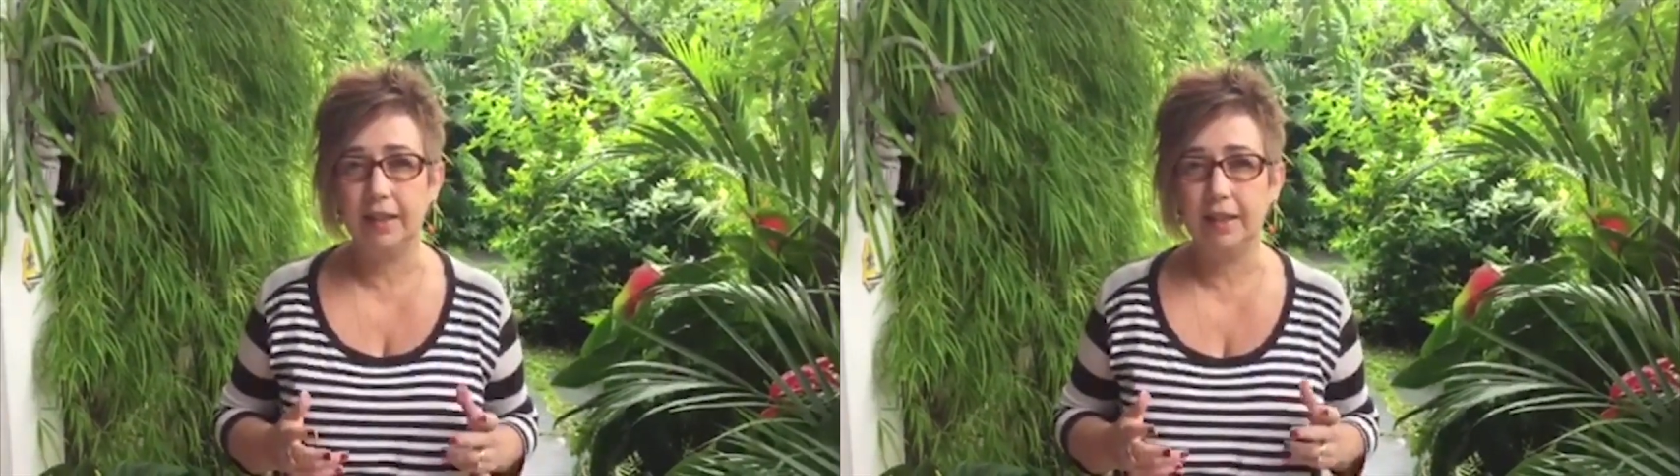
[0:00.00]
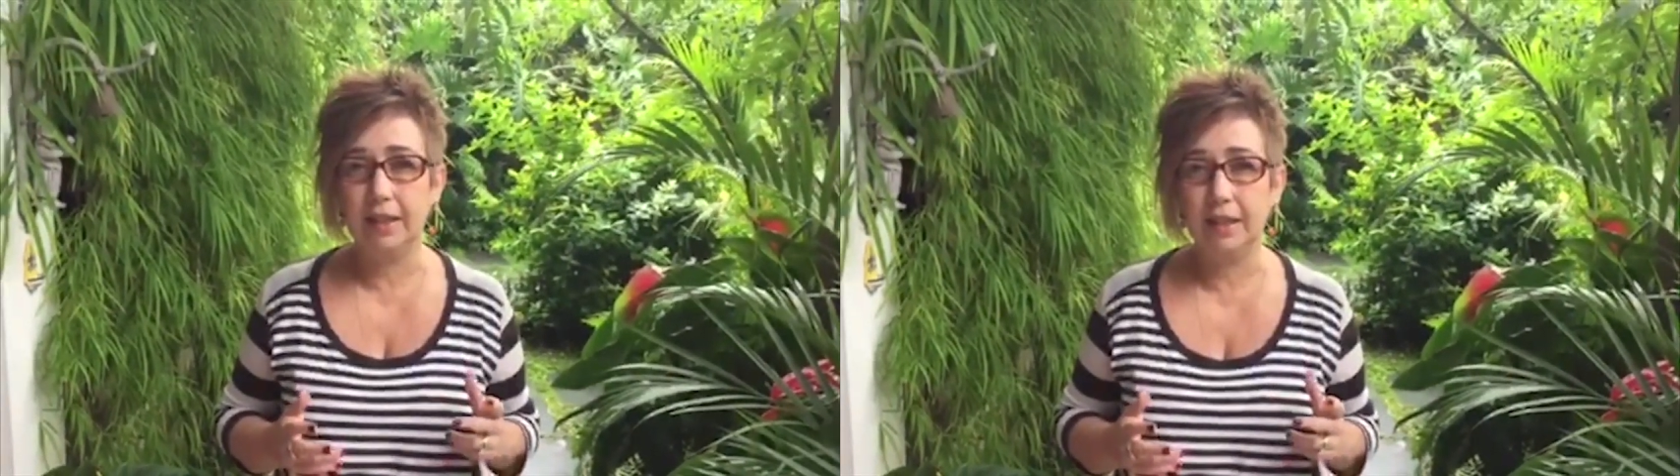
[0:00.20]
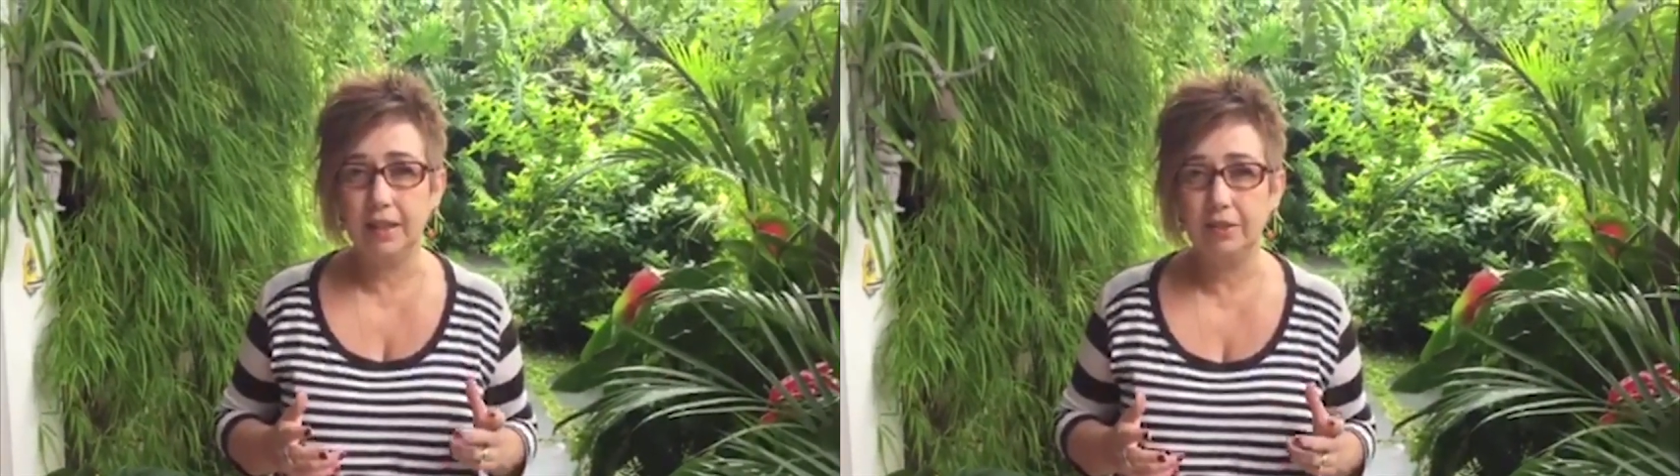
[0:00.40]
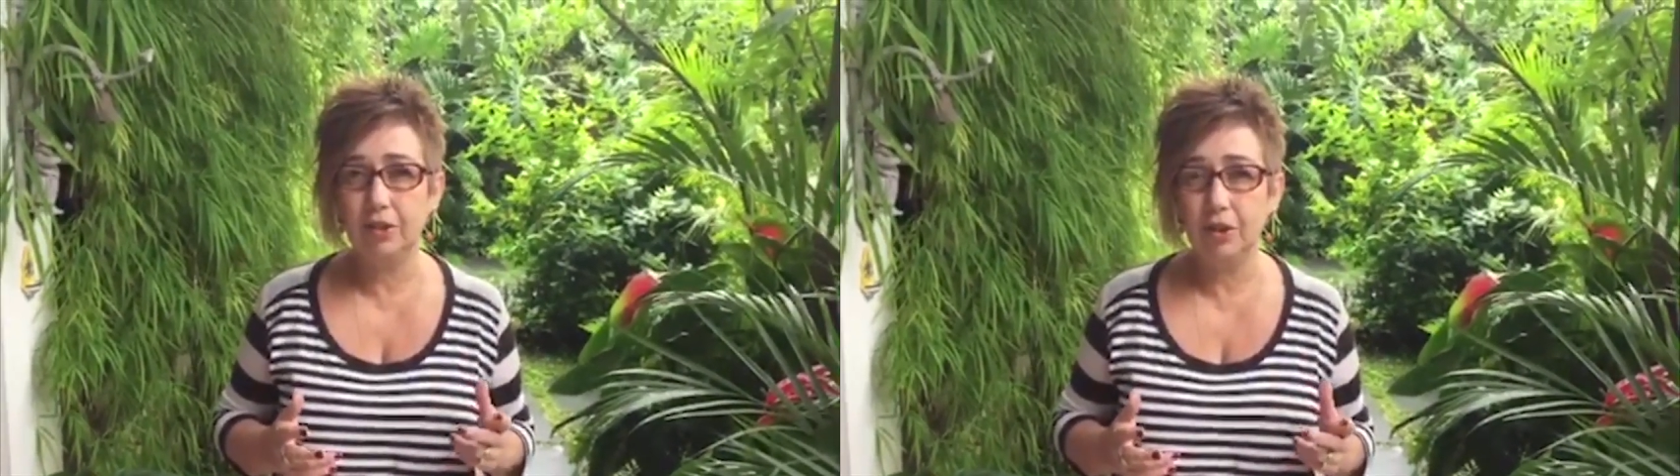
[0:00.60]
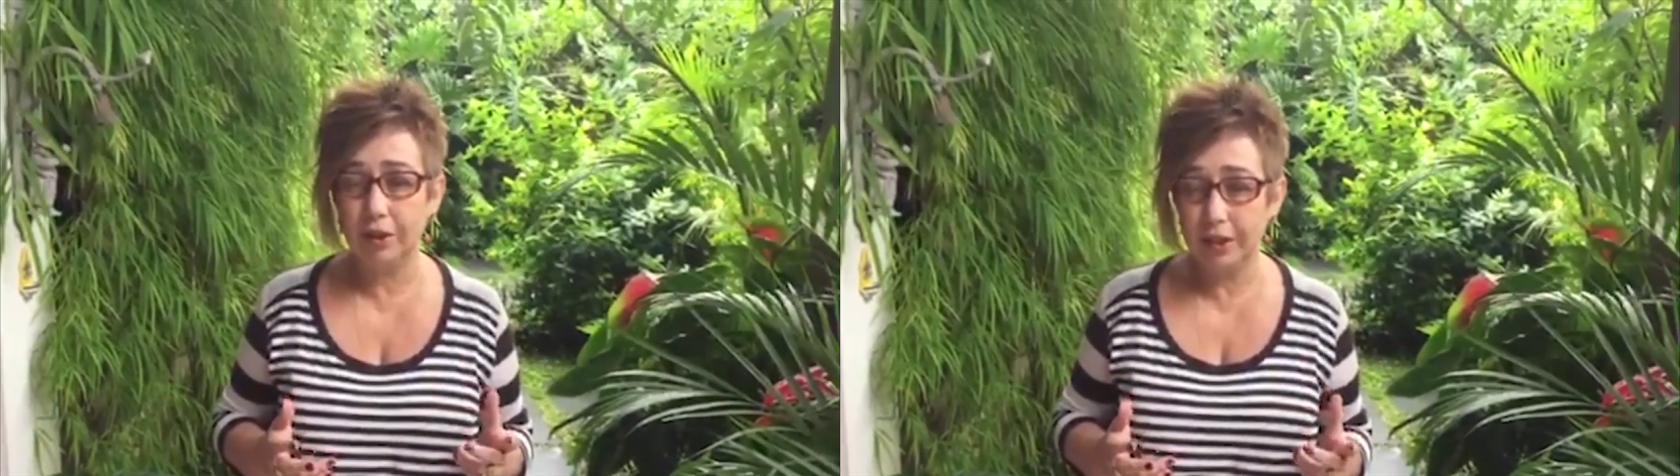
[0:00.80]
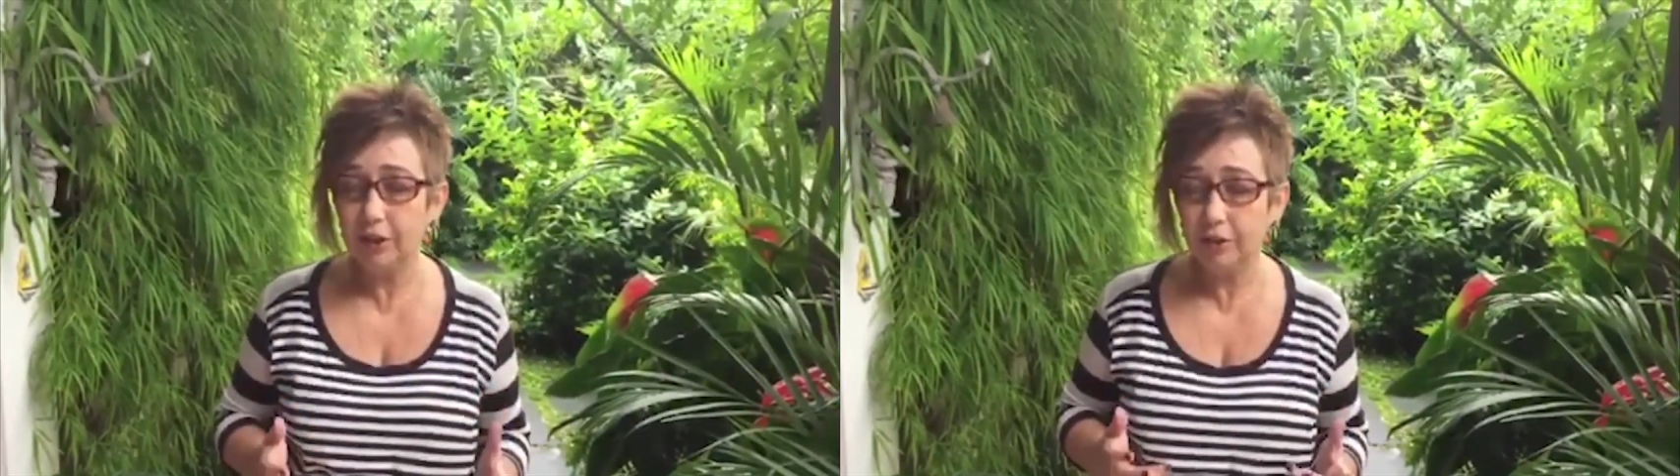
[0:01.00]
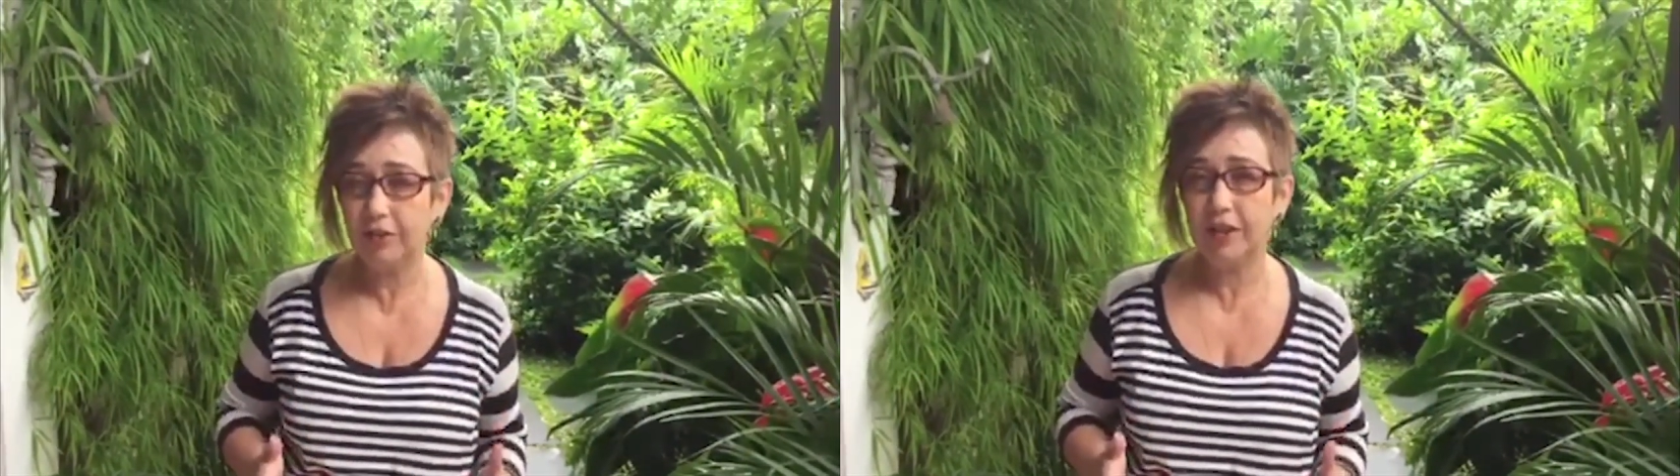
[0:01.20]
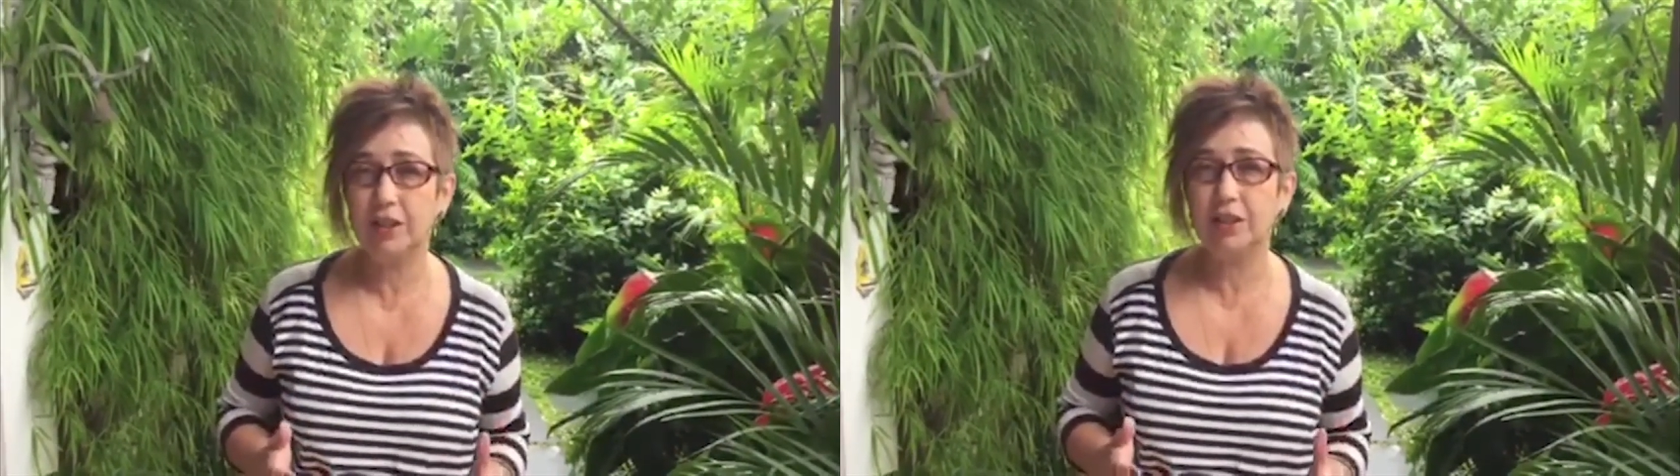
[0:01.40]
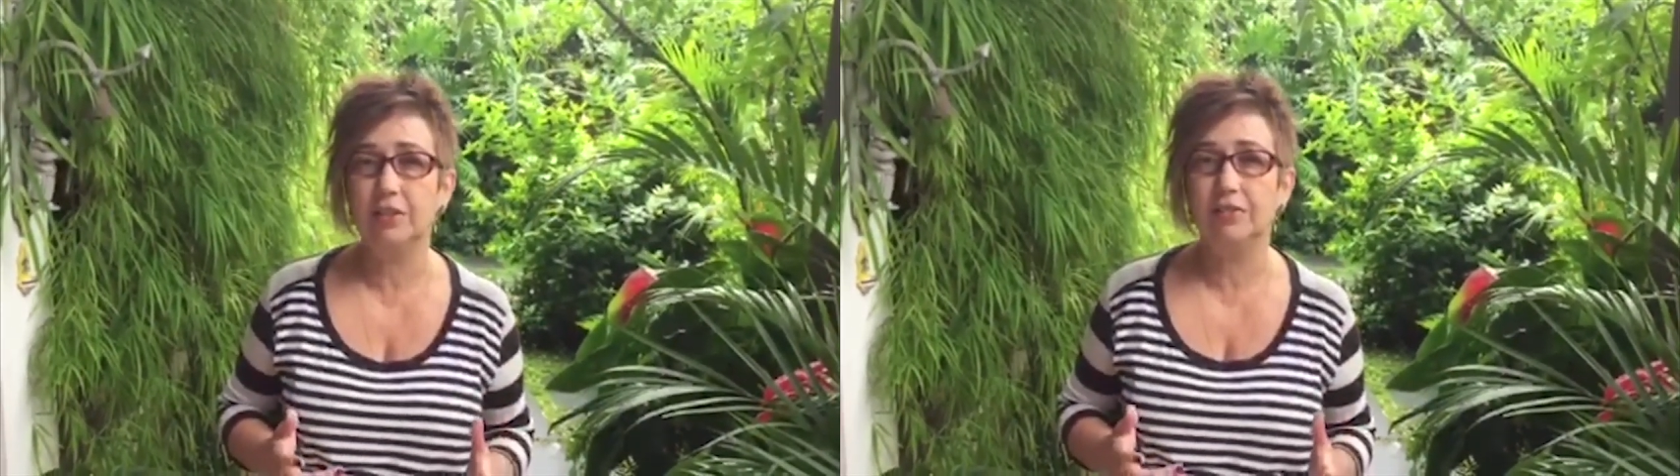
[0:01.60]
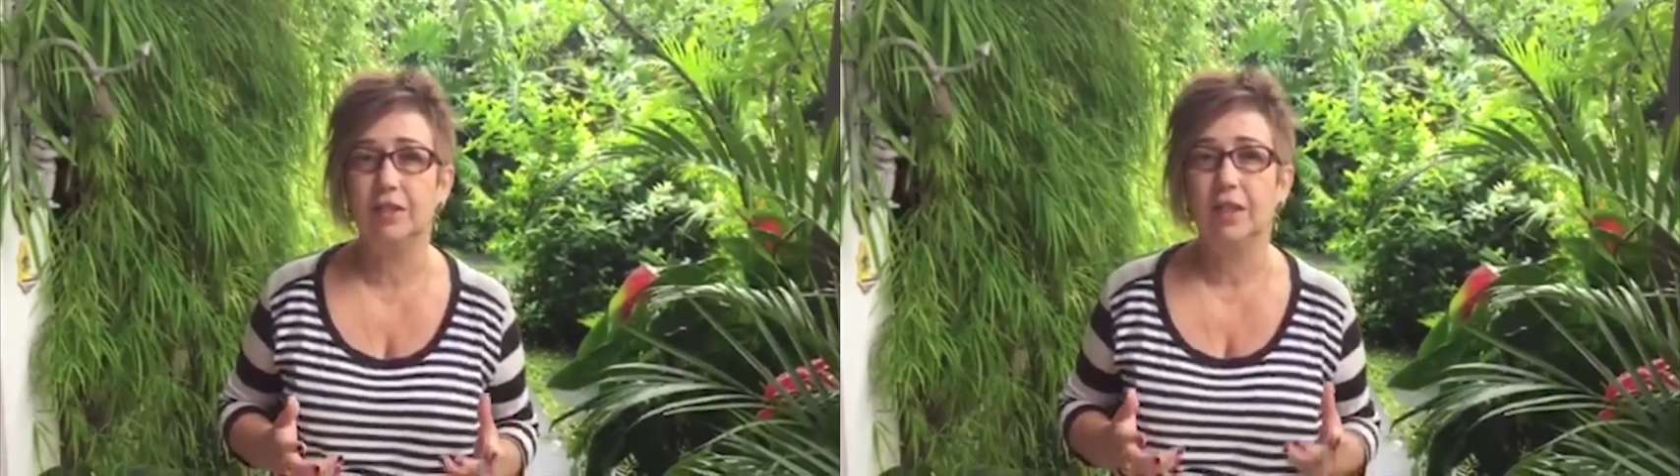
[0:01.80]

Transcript: innovative